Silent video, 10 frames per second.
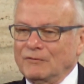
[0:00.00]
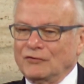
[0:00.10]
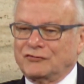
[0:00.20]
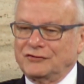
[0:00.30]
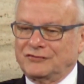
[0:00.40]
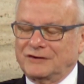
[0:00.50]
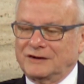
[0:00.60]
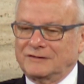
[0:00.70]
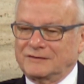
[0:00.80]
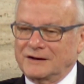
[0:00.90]
Well, she
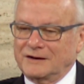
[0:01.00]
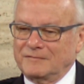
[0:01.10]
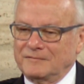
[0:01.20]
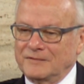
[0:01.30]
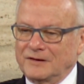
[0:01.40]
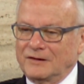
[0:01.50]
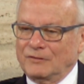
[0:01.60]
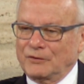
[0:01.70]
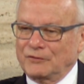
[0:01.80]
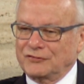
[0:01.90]
said,
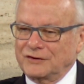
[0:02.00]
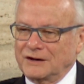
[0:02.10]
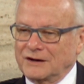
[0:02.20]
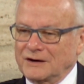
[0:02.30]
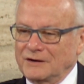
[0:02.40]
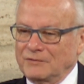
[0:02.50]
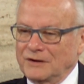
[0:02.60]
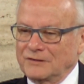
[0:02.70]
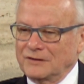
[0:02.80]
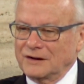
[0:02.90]
we were sitting at home
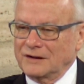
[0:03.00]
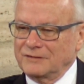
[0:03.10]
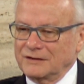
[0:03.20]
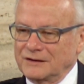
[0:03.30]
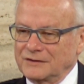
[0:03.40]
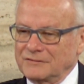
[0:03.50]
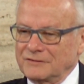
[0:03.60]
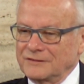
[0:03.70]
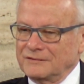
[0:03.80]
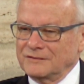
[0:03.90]
one night having
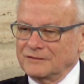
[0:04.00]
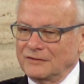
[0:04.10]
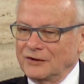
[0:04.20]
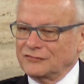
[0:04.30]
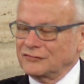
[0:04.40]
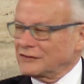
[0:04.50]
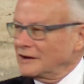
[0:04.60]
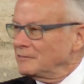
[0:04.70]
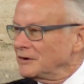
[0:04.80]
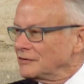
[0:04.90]
dinner and ISIS
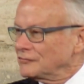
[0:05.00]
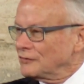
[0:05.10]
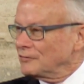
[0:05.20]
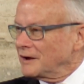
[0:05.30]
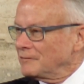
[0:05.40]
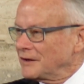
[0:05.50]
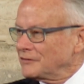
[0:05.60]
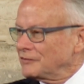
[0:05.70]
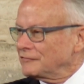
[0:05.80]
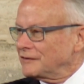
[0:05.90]
came in and shot our
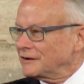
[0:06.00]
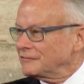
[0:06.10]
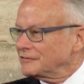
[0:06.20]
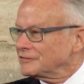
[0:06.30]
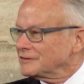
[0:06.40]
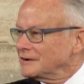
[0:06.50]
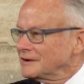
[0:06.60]
mother in front of us.